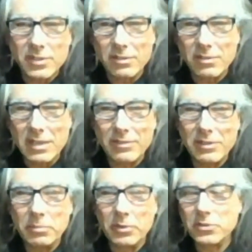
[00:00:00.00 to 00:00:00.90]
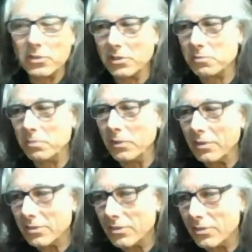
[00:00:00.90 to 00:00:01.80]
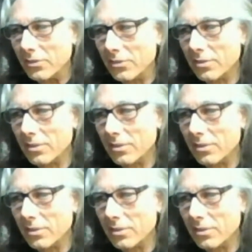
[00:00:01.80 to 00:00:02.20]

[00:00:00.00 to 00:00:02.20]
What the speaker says: I don't have any personal experiences.